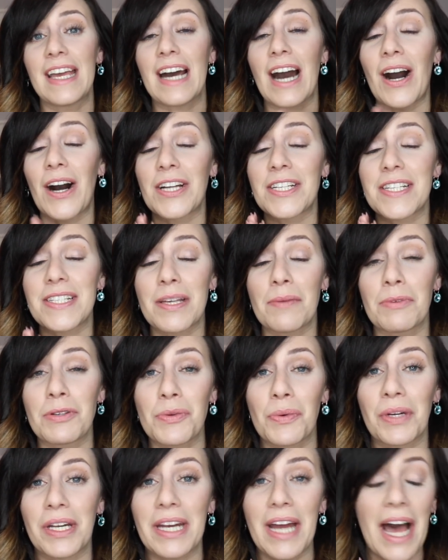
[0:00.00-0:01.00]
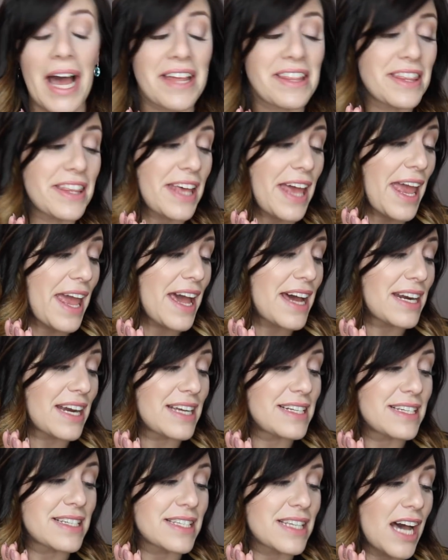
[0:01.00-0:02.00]
on December 29th, and
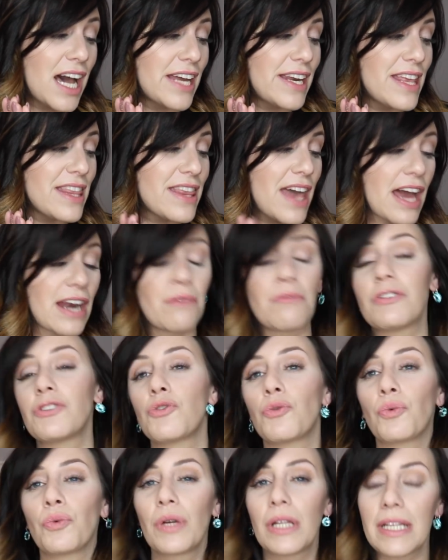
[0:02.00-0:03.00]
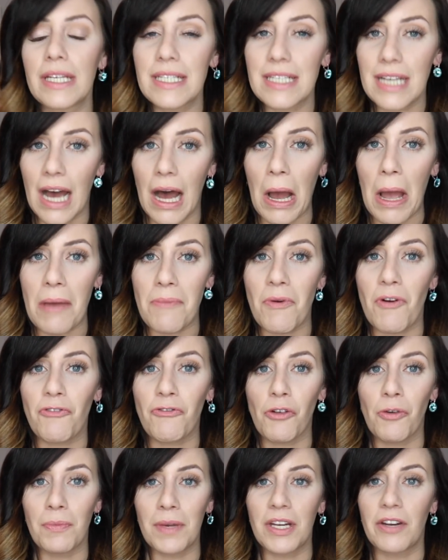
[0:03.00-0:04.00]
I decided that it was really time
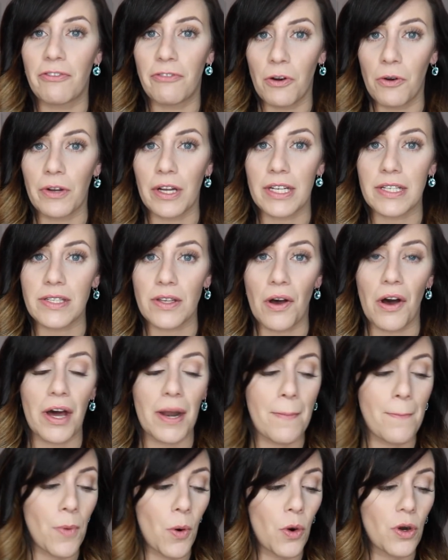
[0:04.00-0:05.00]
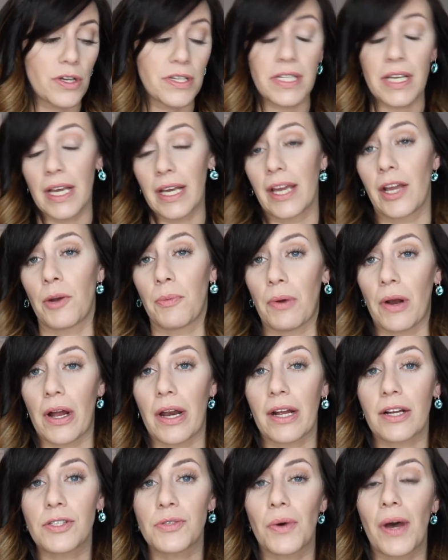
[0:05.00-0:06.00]
for me to focus on more skincare
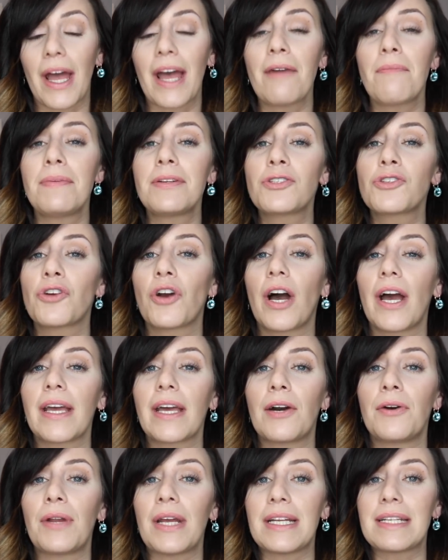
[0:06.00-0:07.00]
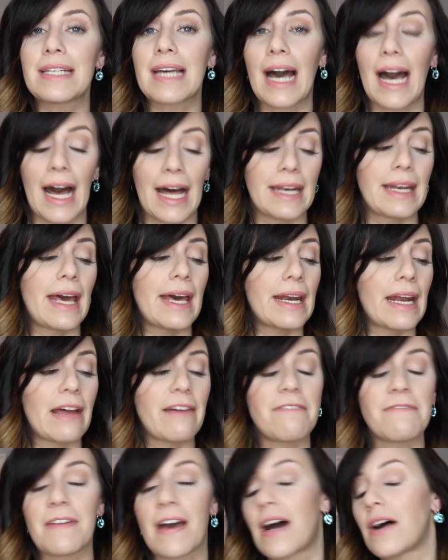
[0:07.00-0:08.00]
products. So I have been trying out a ton, and
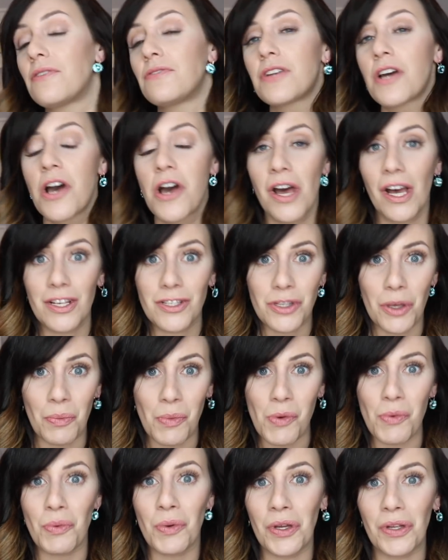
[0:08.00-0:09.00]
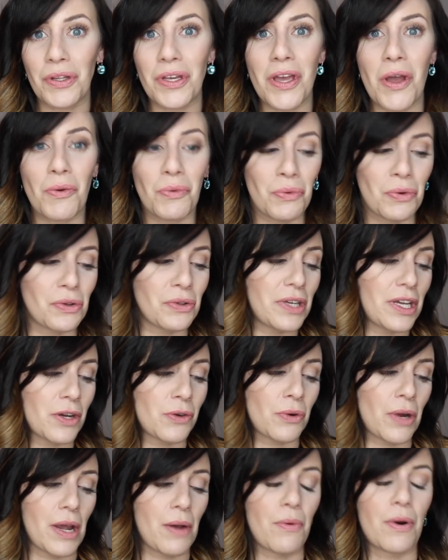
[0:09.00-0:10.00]
I found some really
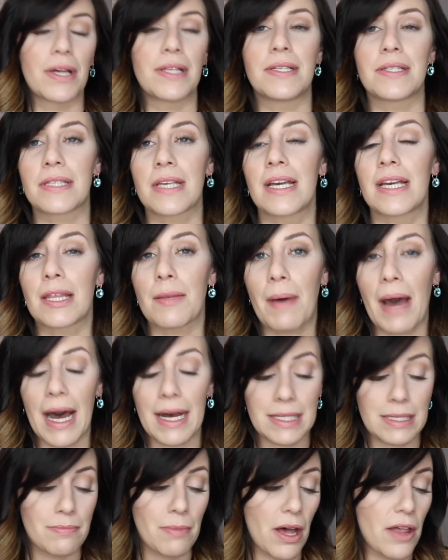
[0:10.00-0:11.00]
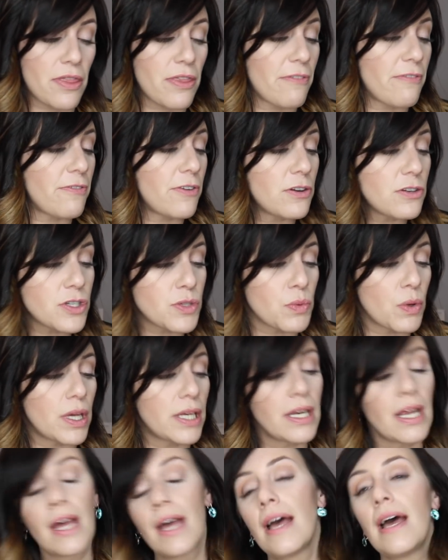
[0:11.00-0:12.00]
great ones in the past month. The first
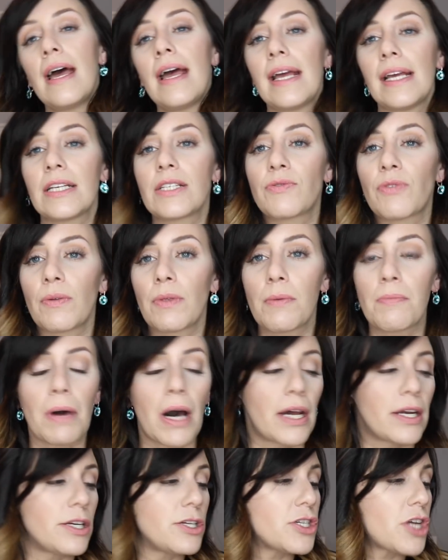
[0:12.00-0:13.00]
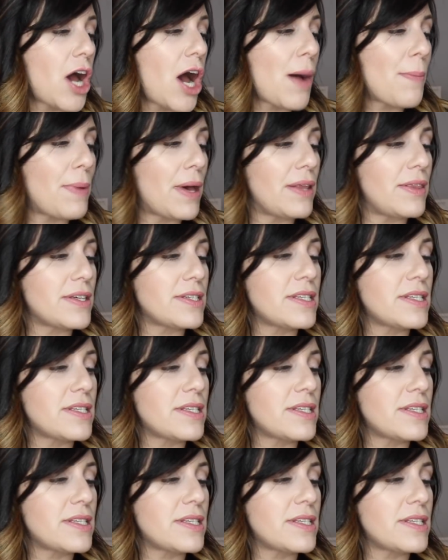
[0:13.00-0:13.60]
one is from The Body Shop, and